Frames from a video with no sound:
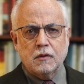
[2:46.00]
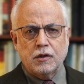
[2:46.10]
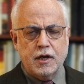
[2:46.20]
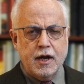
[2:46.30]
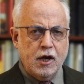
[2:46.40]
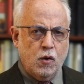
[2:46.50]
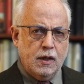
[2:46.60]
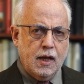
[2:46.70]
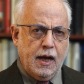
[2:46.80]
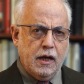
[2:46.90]
The NATO
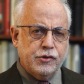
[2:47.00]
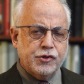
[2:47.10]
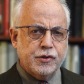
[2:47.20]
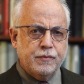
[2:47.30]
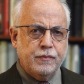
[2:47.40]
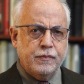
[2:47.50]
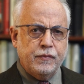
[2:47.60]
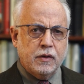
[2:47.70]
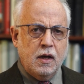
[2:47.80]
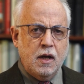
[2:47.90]
alliance
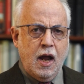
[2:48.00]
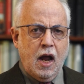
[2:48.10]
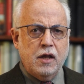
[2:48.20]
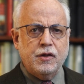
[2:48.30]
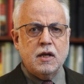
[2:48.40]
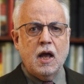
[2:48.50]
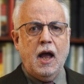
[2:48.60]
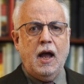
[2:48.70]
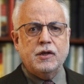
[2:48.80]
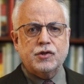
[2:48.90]
and the
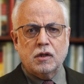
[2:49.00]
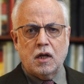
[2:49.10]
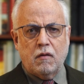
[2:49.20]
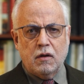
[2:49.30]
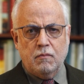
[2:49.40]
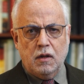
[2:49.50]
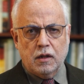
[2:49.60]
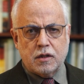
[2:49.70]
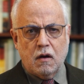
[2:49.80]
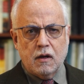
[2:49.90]
ancillary
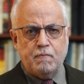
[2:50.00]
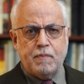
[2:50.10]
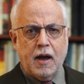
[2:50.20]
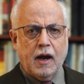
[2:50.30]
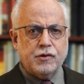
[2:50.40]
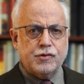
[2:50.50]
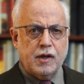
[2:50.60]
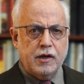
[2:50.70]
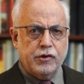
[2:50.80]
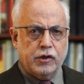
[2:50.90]
military pacts
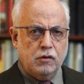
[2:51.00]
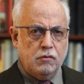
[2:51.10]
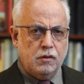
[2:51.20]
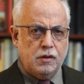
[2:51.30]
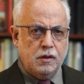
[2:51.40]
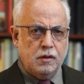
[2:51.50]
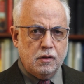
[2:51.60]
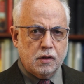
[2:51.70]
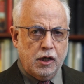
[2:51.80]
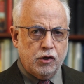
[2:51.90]
that include
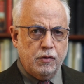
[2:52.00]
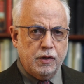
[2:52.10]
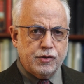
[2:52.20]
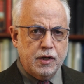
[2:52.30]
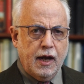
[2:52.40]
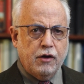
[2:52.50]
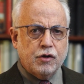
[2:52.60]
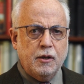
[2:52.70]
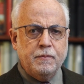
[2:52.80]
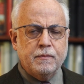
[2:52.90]
countries in
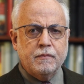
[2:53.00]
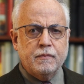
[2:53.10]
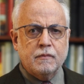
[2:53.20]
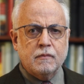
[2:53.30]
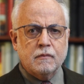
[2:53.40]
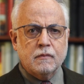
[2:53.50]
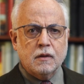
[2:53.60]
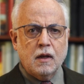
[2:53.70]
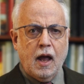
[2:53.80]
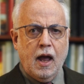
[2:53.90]
Asia
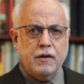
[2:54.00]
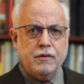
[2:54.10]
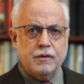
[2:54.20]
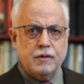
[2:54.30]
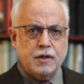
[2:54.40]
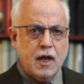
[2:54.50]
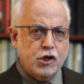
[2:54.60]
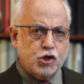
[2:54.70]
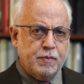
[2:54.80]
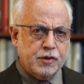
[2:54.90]
and the
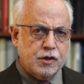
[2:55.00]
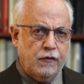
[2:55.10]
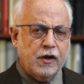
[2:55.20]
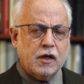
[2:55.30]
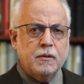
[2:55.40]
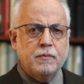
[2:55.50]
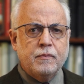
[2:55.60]
Asia Pacific